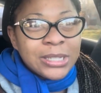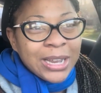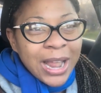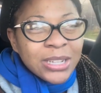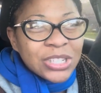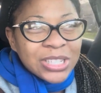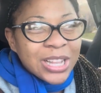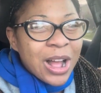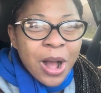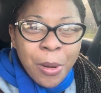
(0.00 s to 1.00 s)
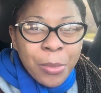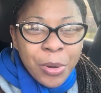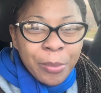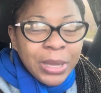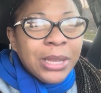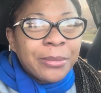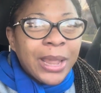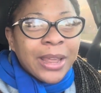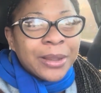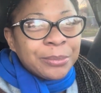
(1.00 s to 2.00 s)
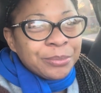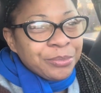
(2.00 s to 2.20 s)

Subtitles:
And not just a humble, meek man.